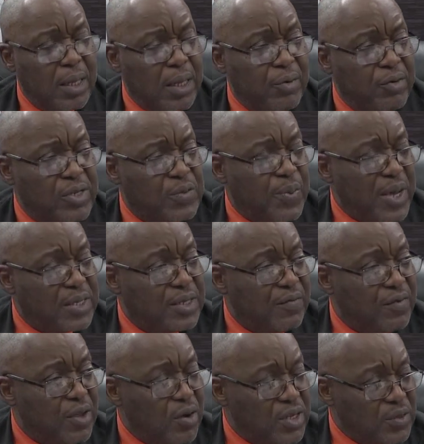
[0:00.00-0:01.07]
in respect
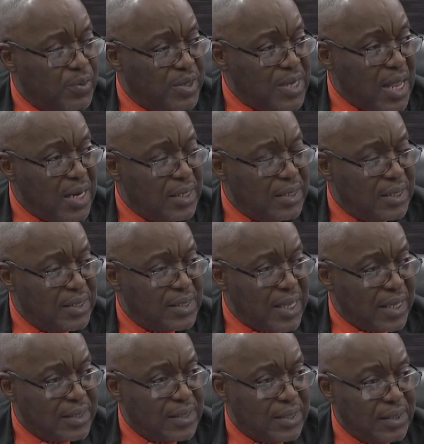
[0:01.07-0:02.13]
of the hospitality
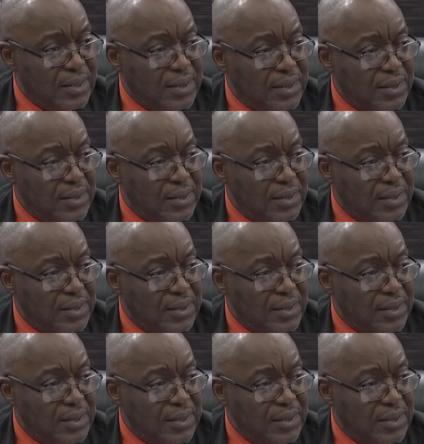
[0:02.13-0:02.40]
sector.